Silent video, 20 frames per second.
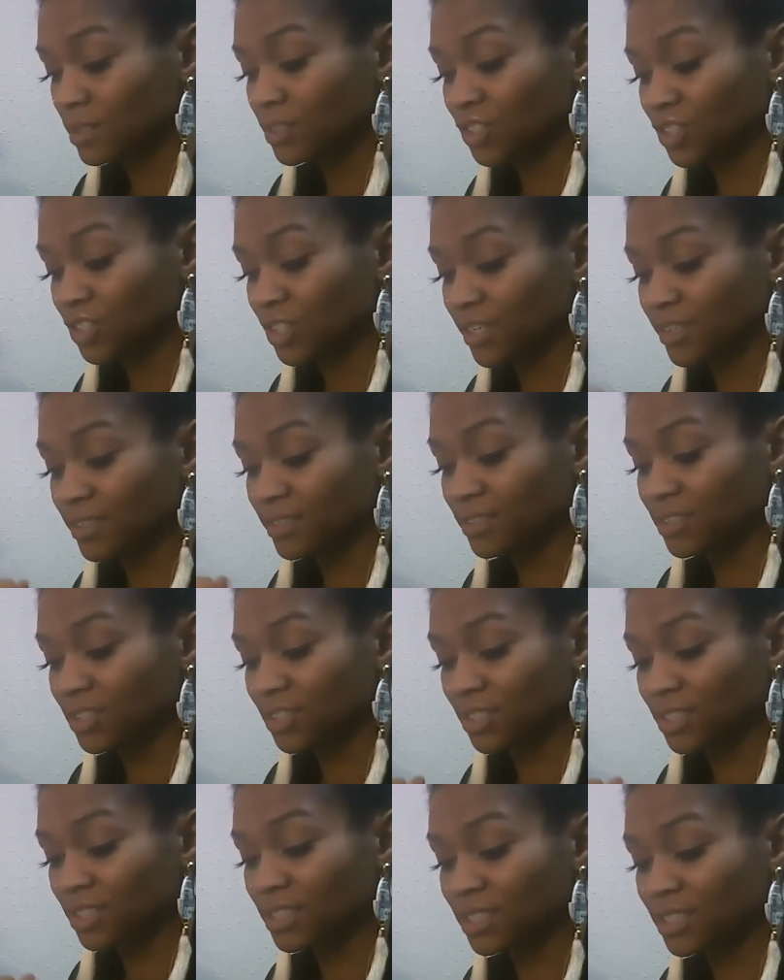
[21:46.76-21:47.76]
Change
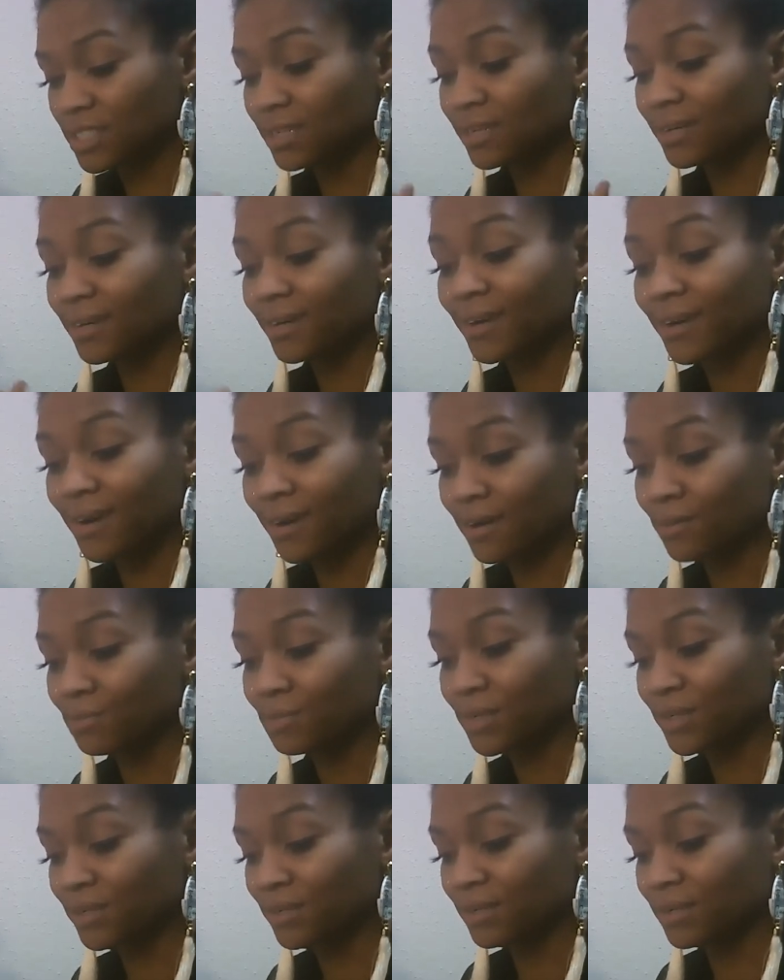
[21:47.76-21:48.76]
is
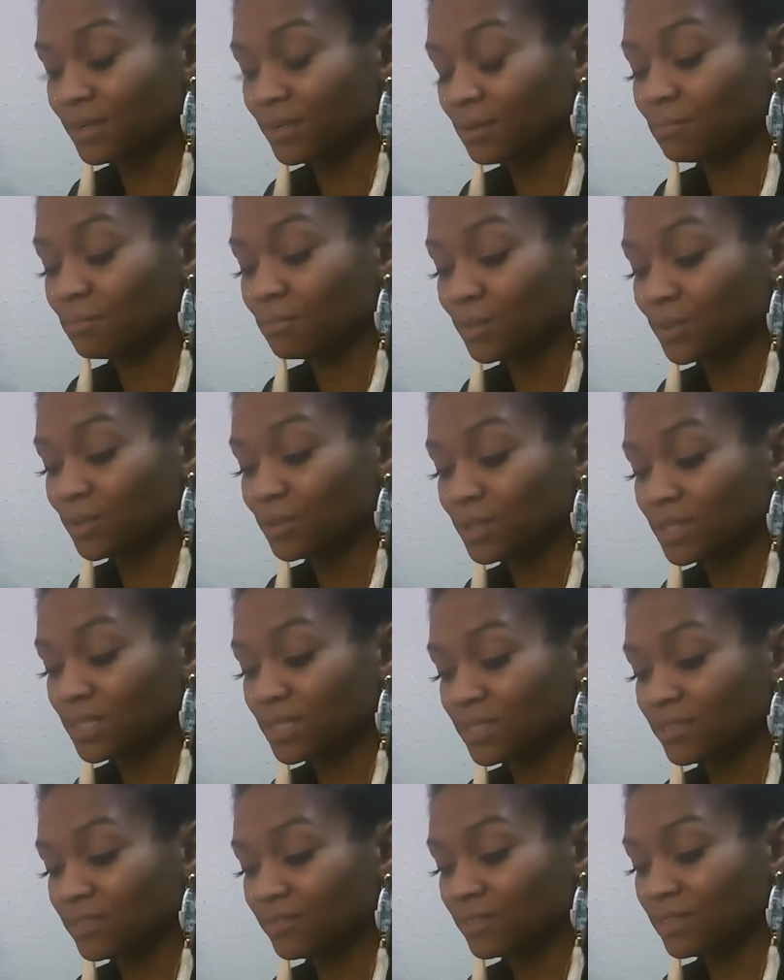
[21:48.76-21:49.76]
coming, most
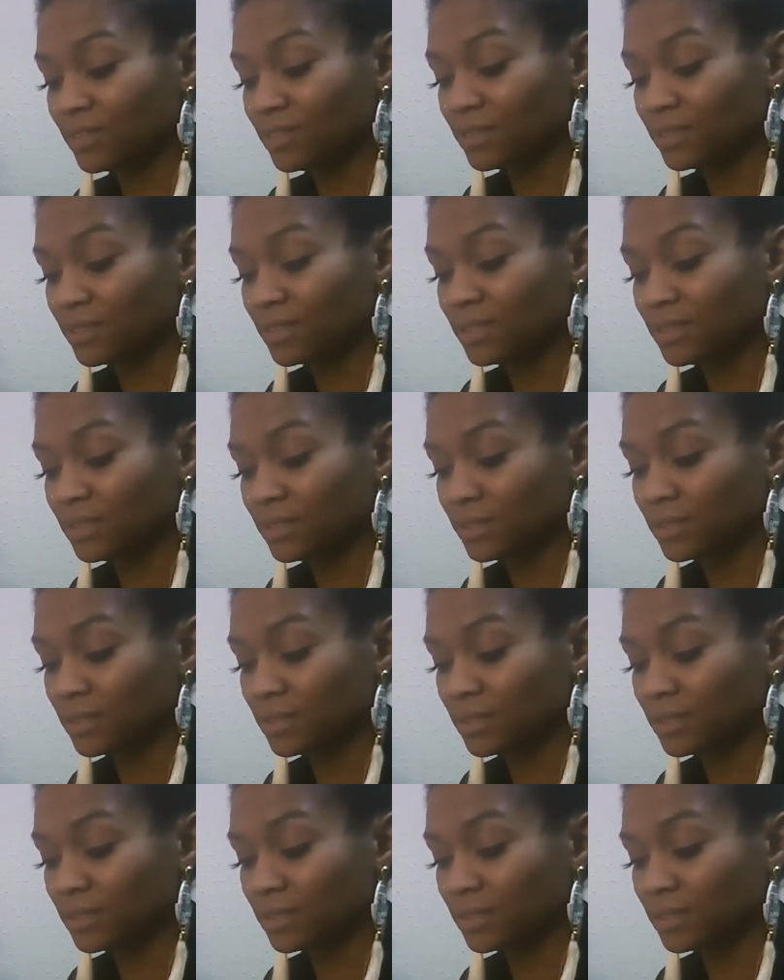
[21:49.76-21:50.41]
definitely.